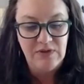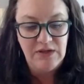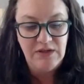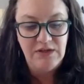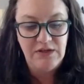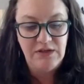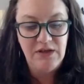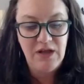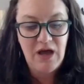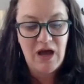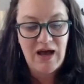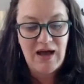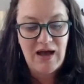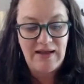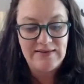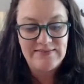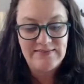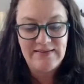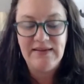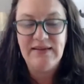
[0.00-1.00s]
not
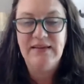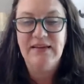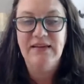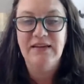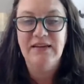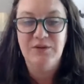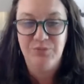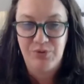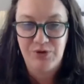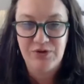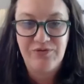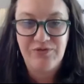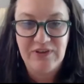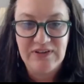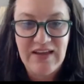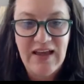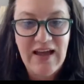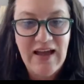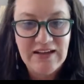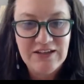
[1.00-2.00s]
taking imperfect
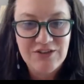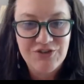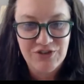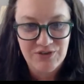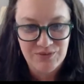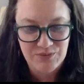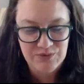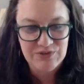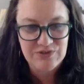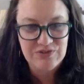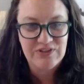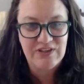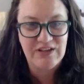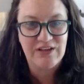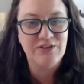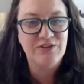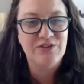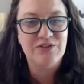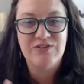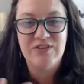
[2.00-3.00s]
action we're
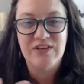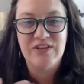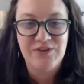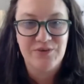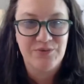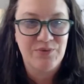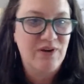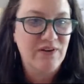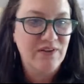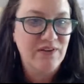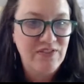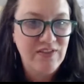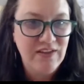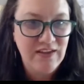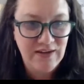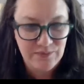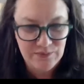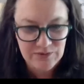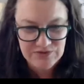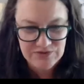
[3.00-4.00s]
scared to say the wrong
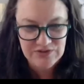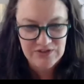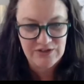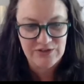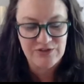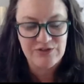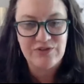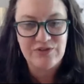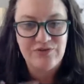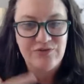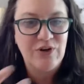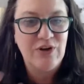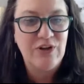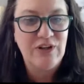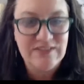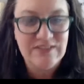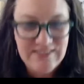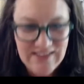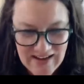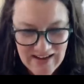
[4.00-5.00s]
thing we're scared to
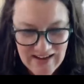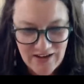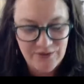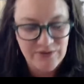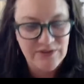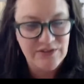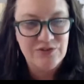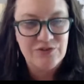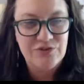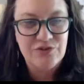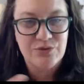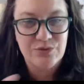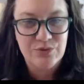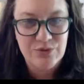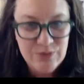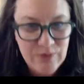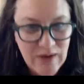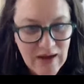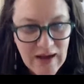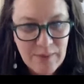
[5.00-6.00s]
fall down and
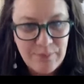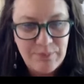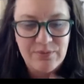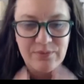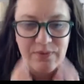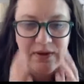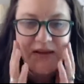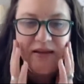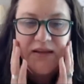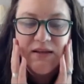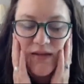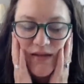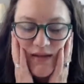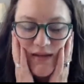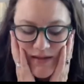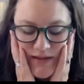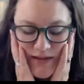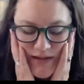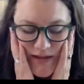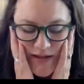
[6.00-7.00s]
screw up right
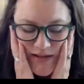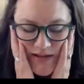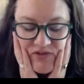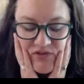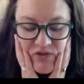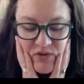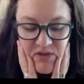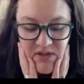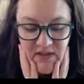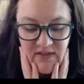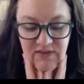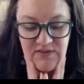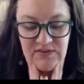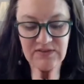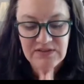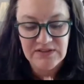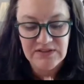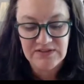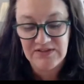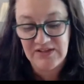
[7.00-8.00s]
and so this is
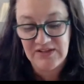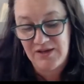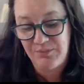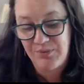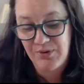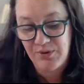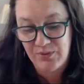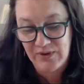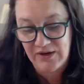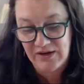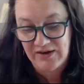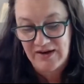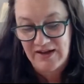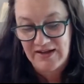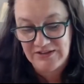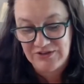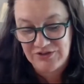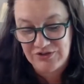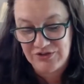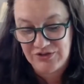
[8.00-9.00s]
an example where
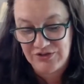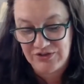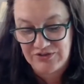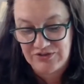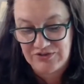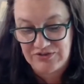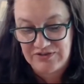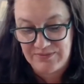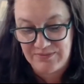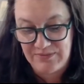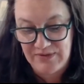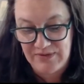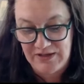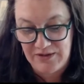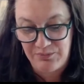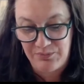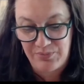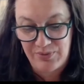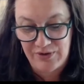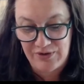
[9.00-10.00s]
i took some
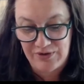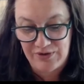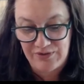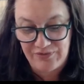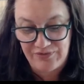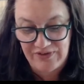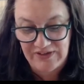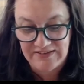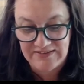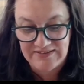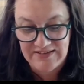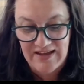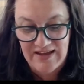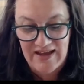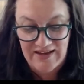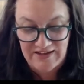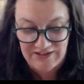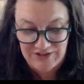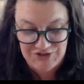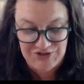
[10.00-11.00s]
imperfect
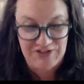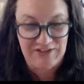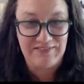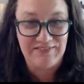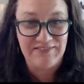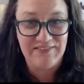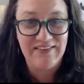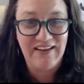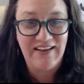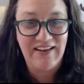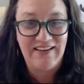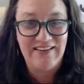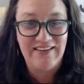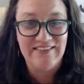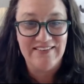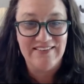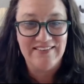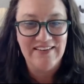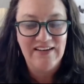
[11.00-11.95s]
action and